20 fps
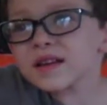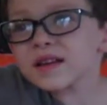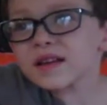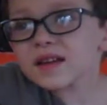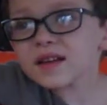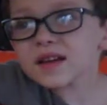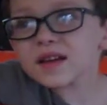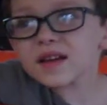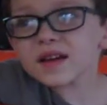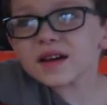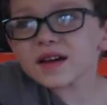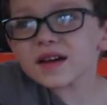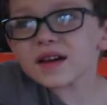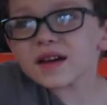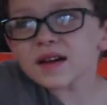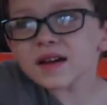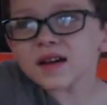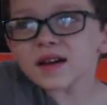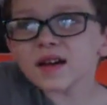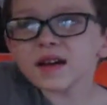
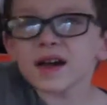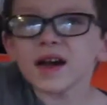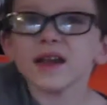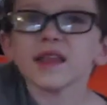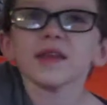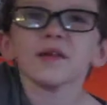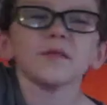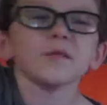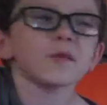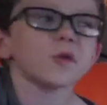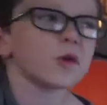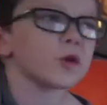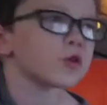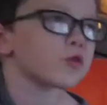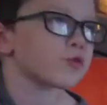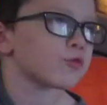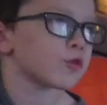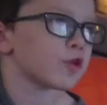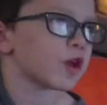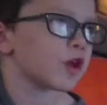Yeah. And of course
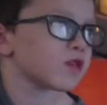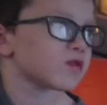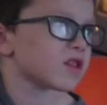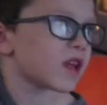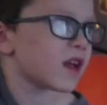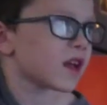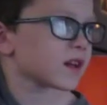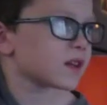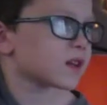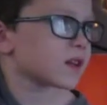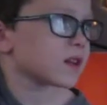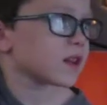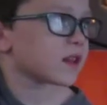we likes